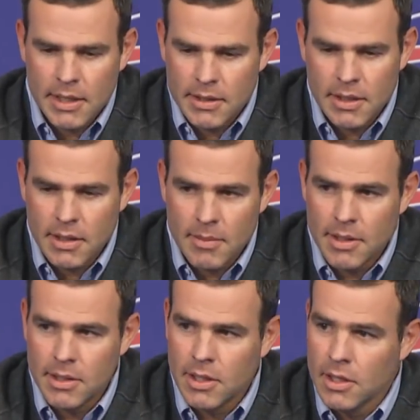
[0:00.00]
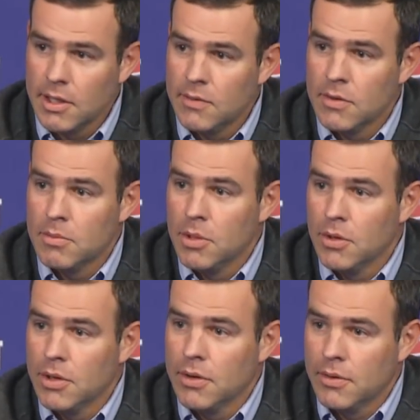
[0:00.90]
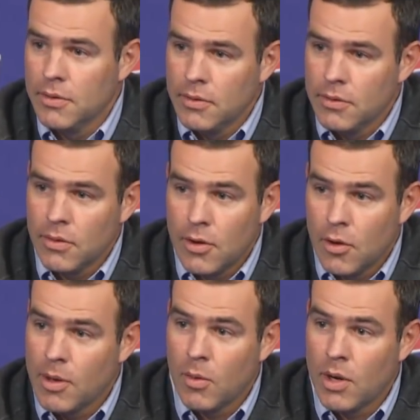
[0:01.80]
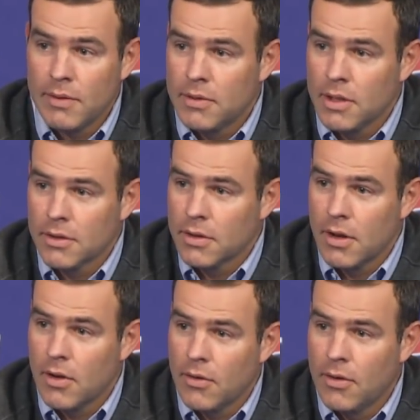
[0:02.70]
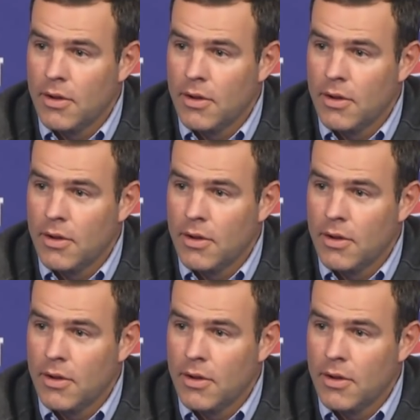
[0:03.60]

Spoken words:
It doesn't leave this building. So, no, my wife doesn't know.